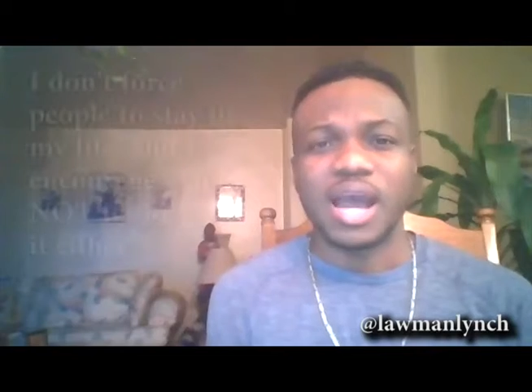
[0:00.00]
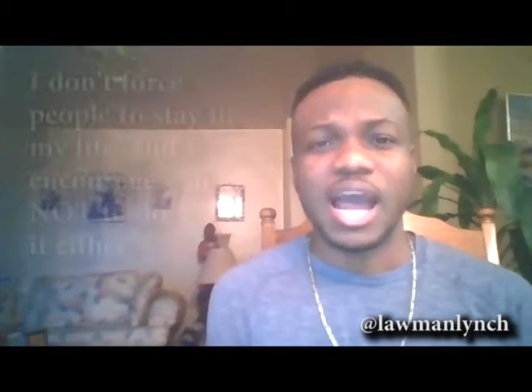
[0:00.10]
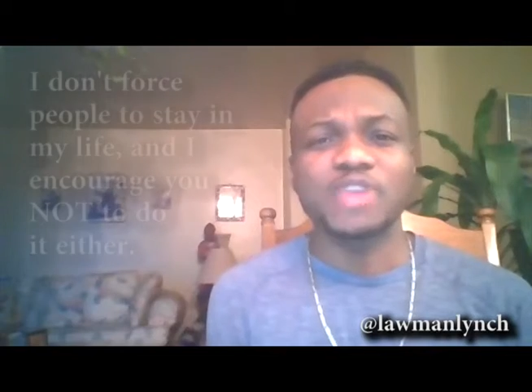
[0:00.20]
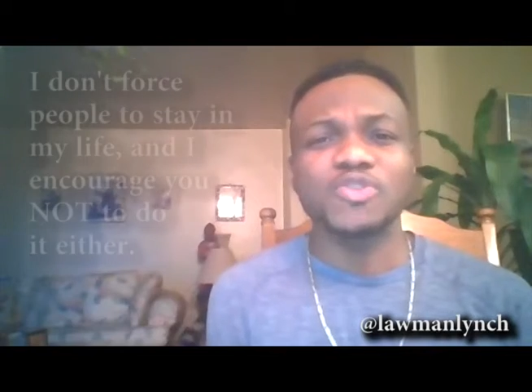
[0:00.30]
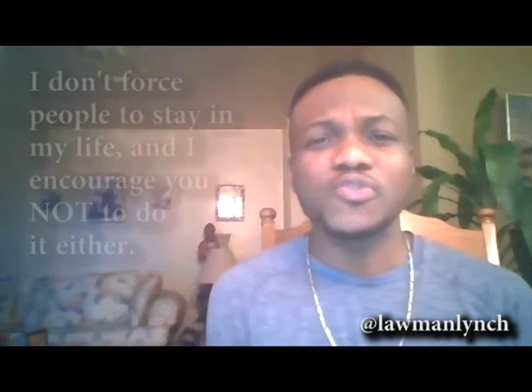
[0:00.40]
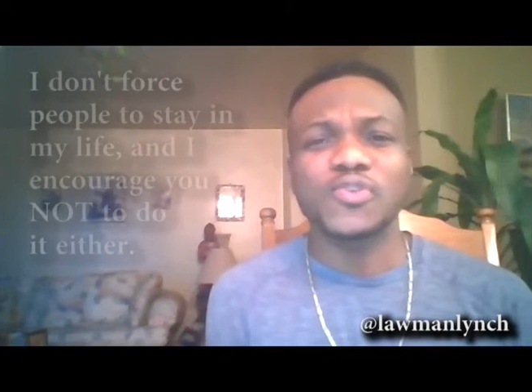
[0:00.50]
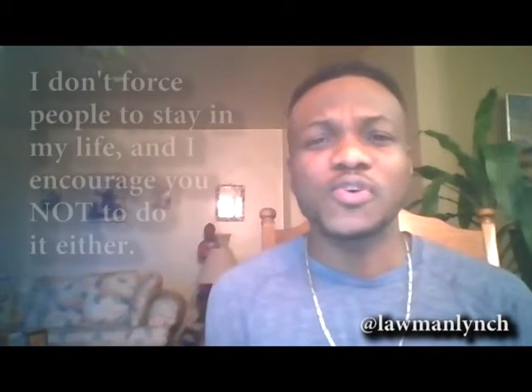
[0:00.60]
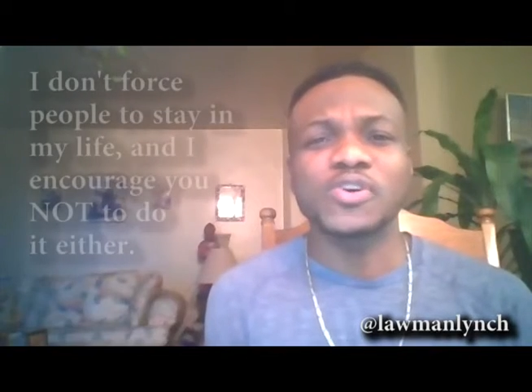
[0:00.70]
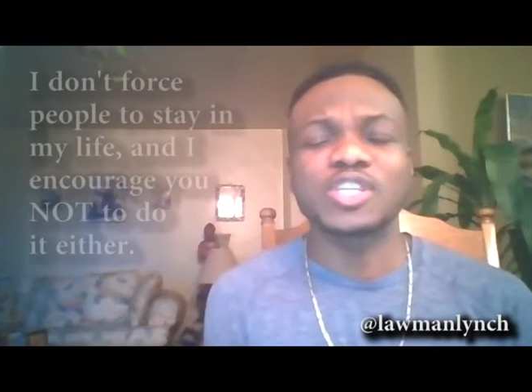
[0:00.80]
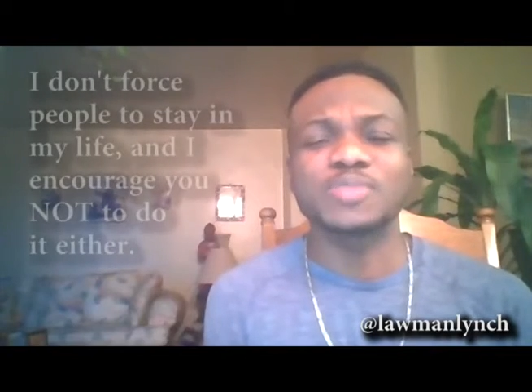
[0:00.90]
I don't
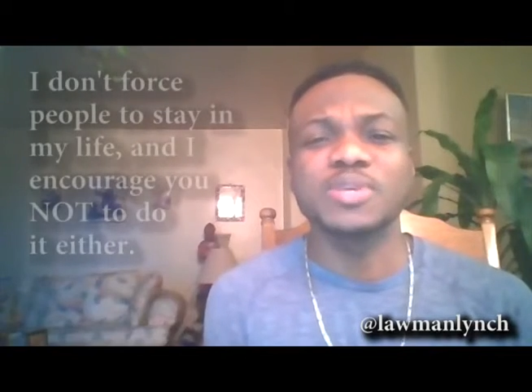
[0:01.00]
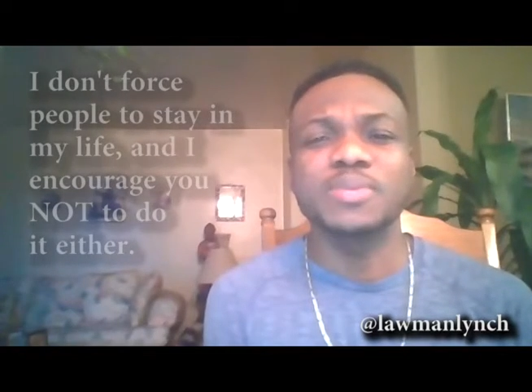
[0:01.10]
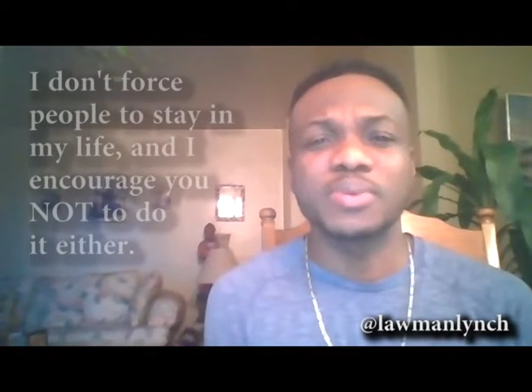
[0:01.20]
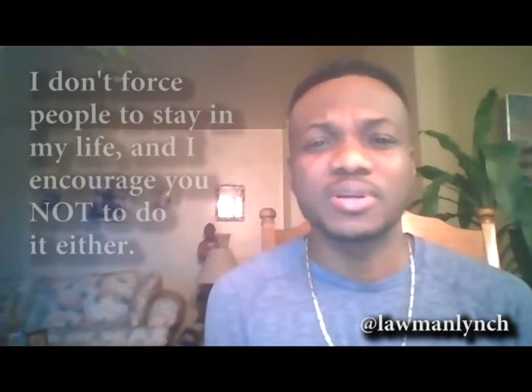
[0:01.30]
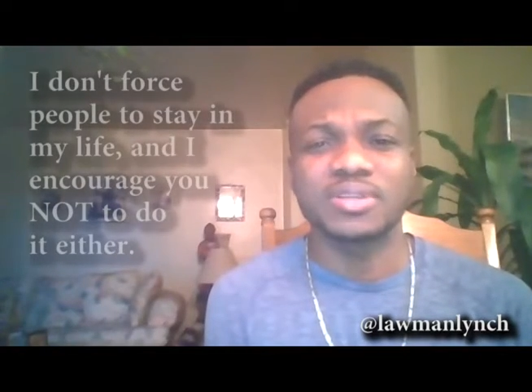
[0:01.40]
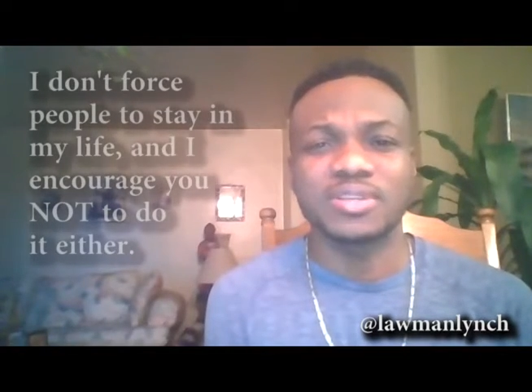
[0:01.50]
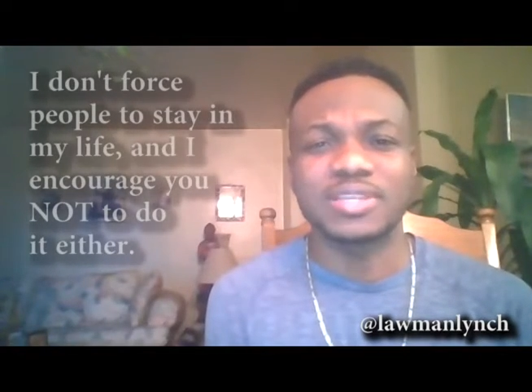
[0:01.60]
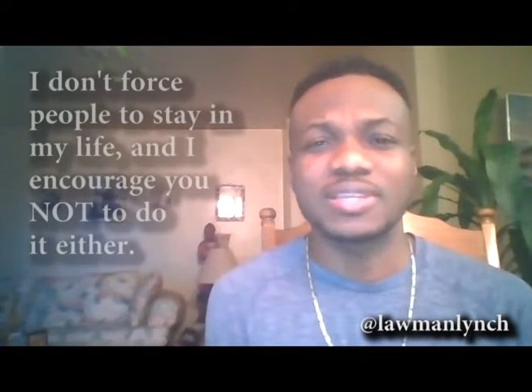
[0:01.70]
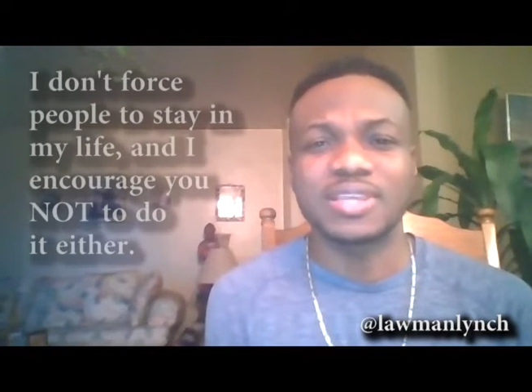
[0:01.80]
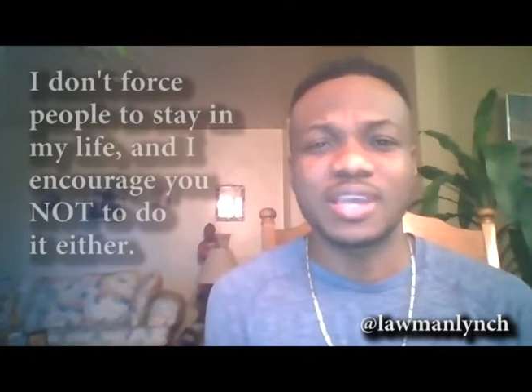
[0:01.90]
force people to
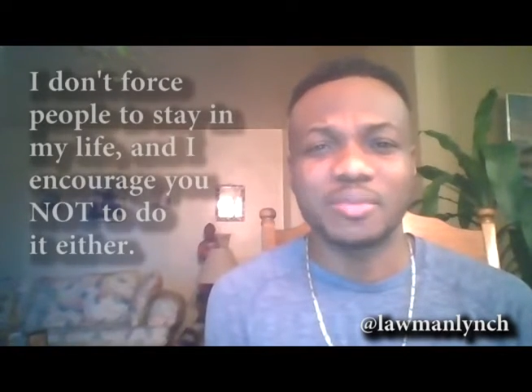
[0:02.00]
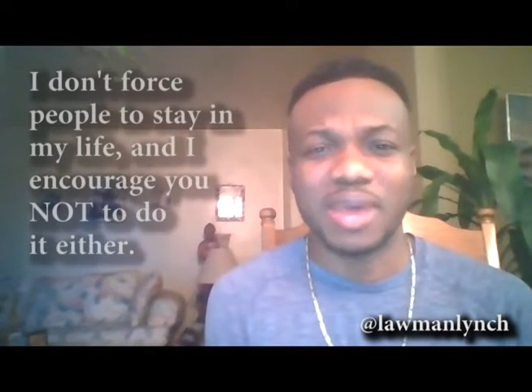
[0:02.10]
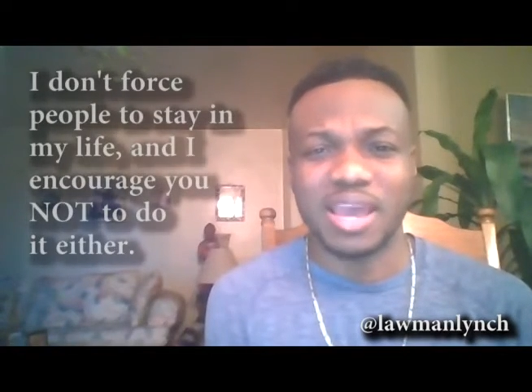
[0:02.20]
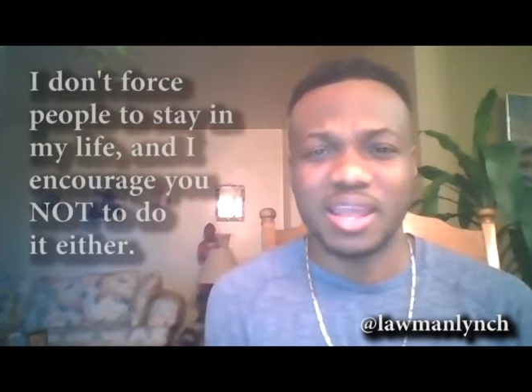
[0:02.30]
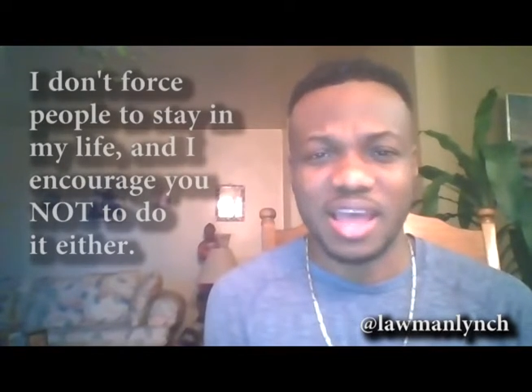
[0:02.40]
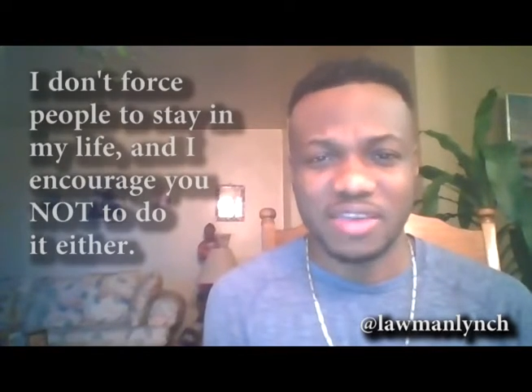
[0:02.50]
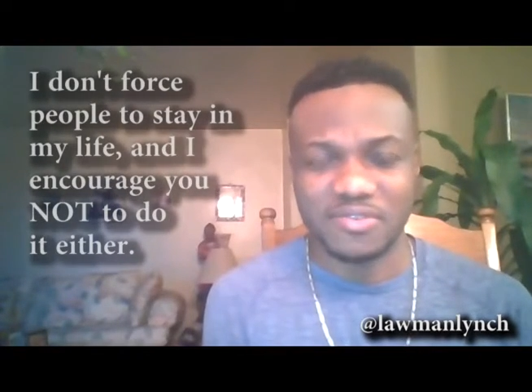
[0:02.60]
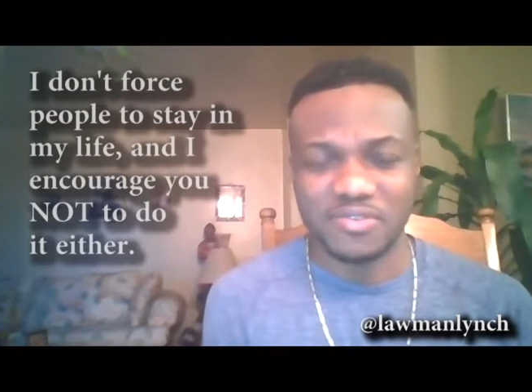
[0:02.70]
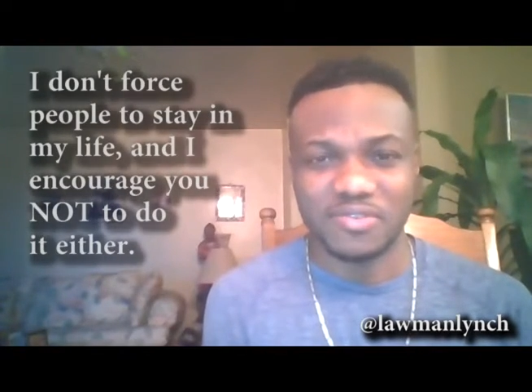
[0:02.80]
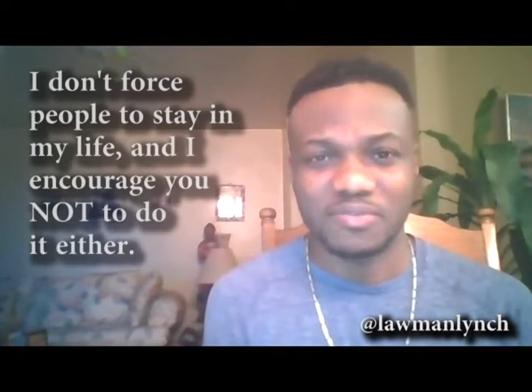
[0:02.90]
stay in my life,